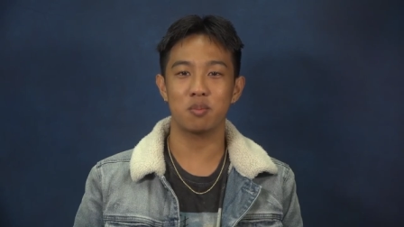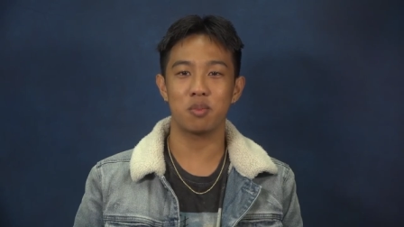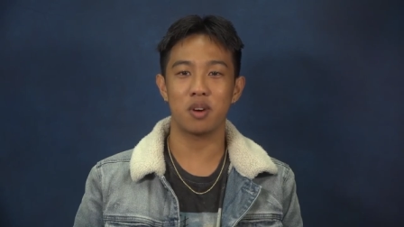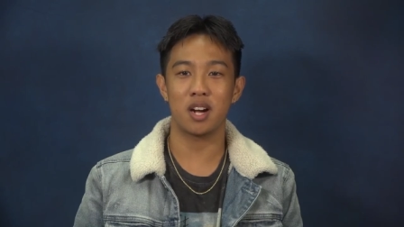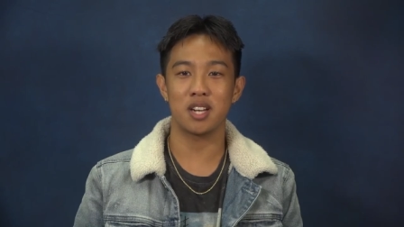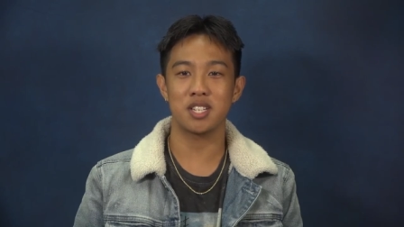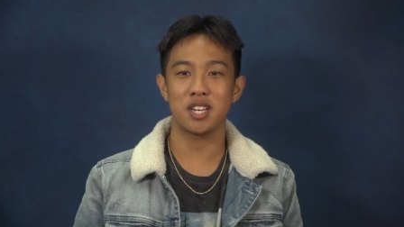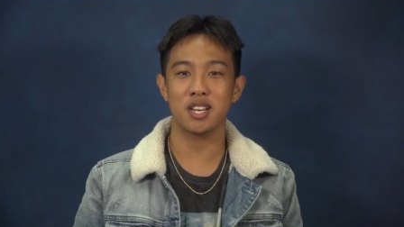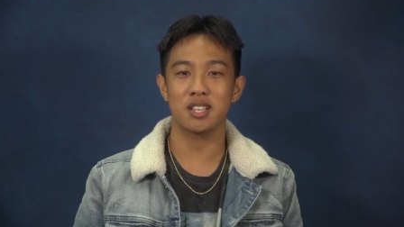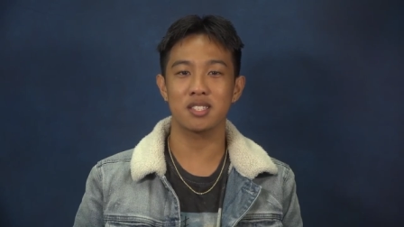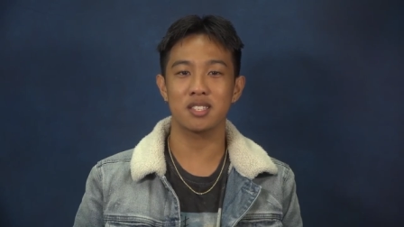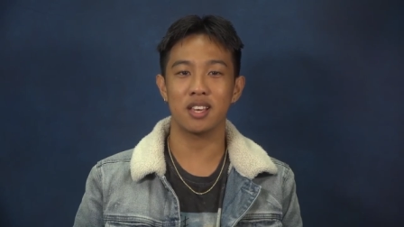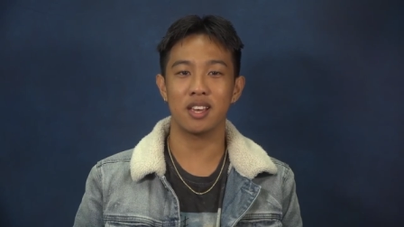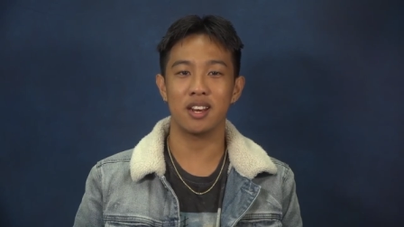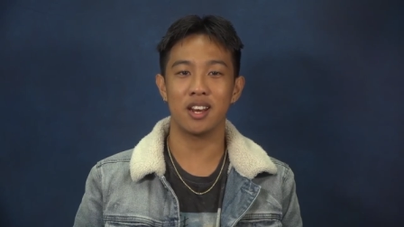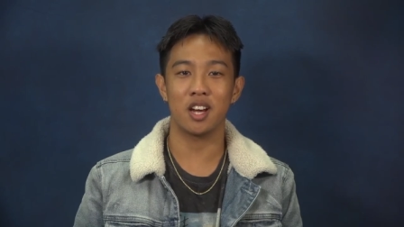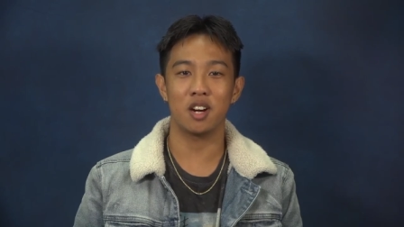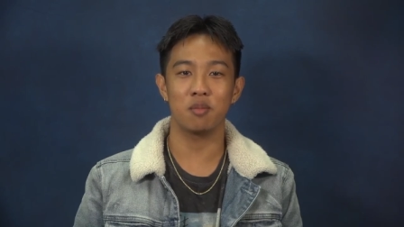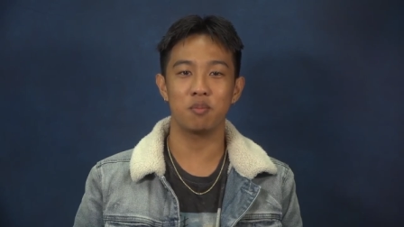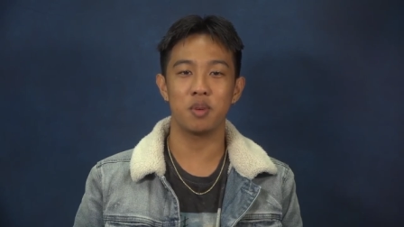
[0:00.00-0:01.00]
projects,
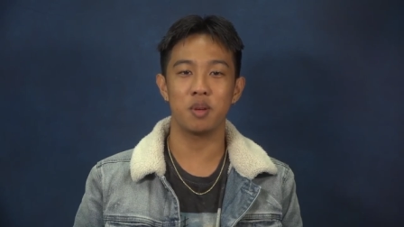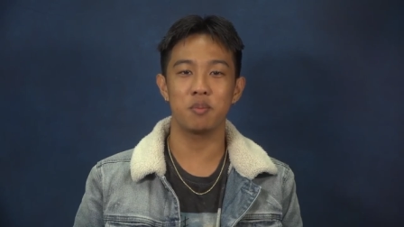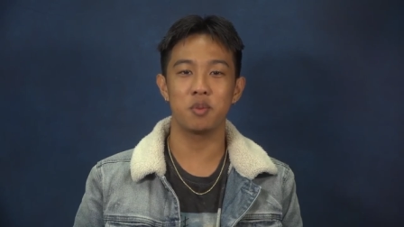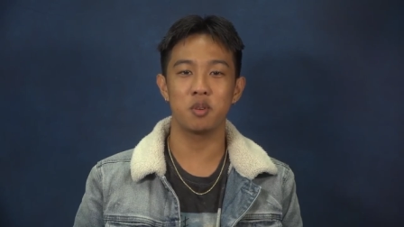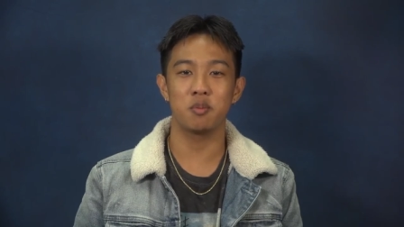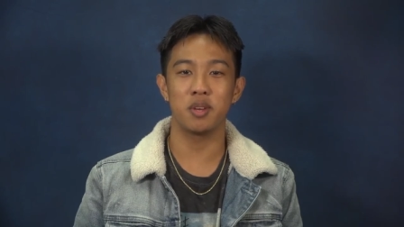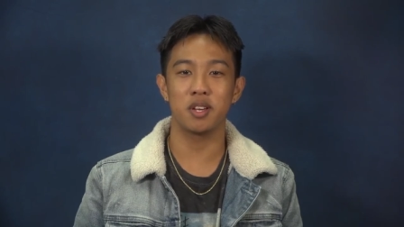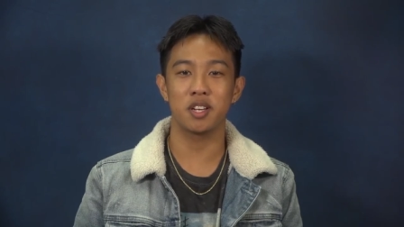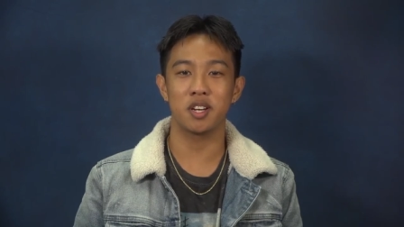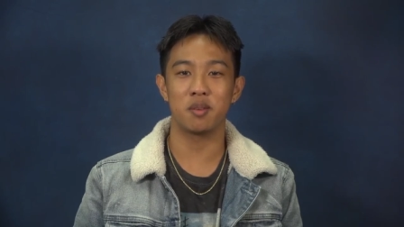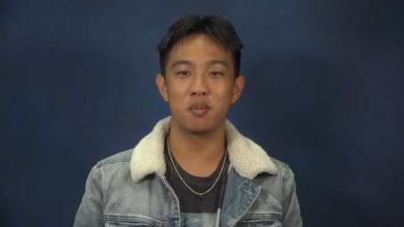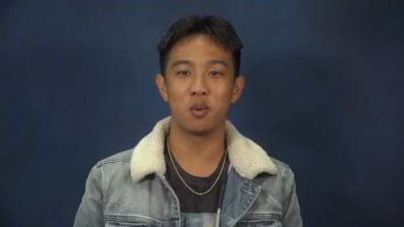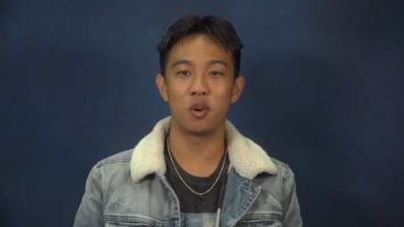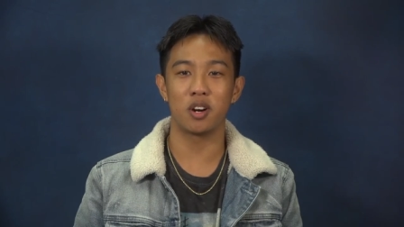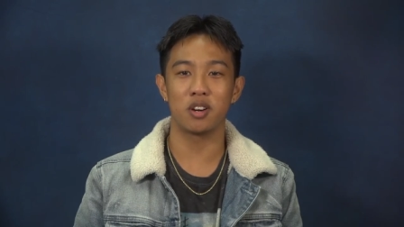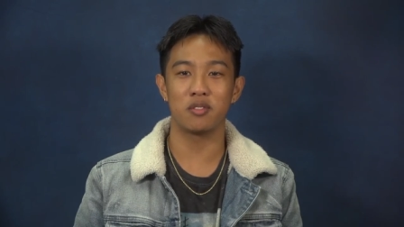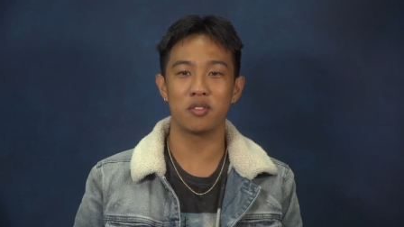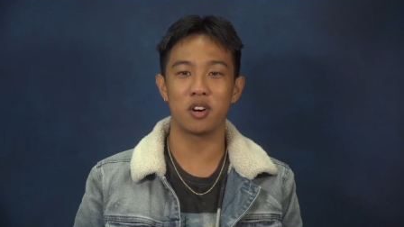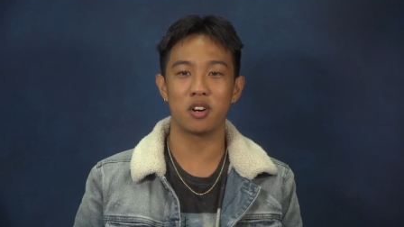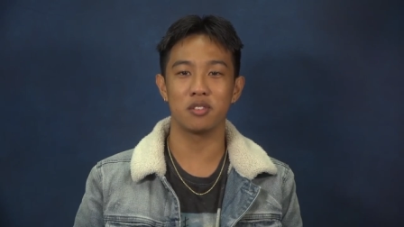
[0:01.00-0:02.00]
and help people become
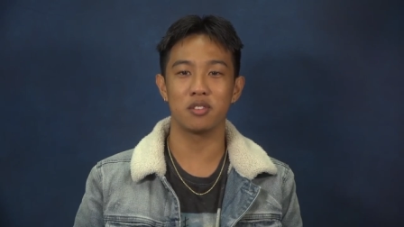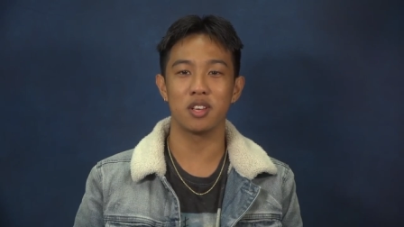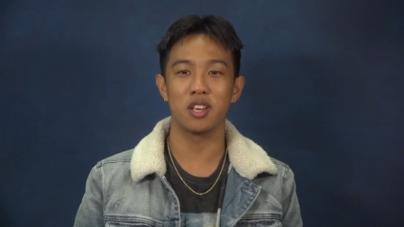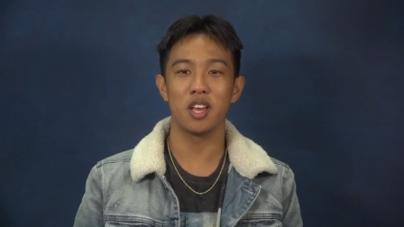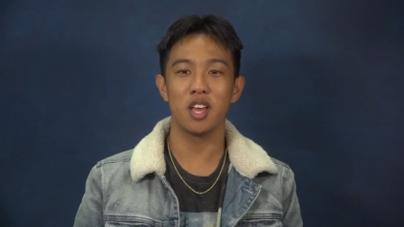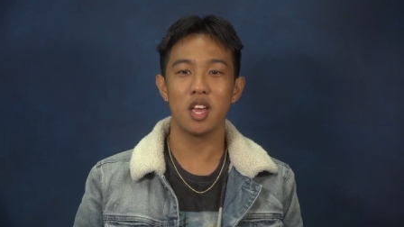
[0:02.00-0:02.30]
more involved.